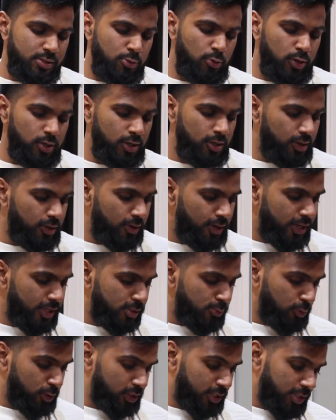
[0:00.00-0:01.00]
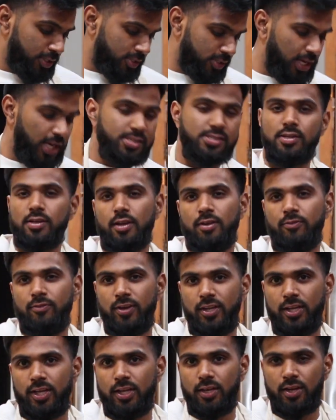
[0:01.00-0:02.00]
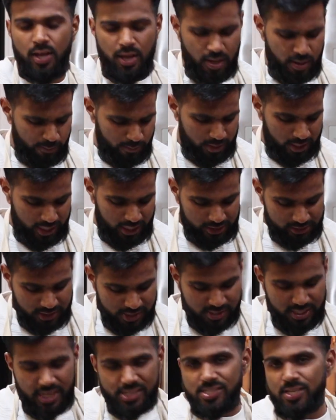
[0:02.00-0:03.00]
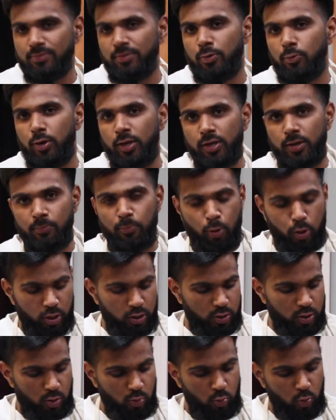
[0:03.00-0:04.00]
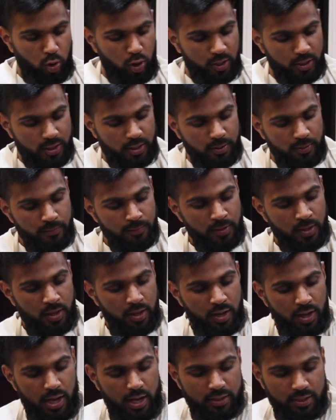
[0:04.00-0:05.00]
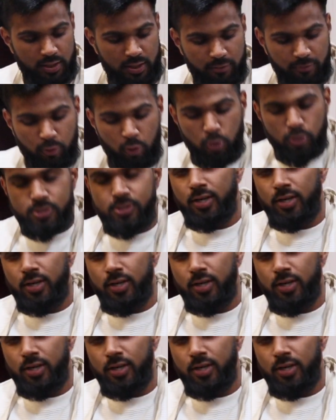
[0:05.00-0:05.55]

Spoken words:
200 degrees, which is nice and convenient. But again, just get something where you can boil your water. And then of course,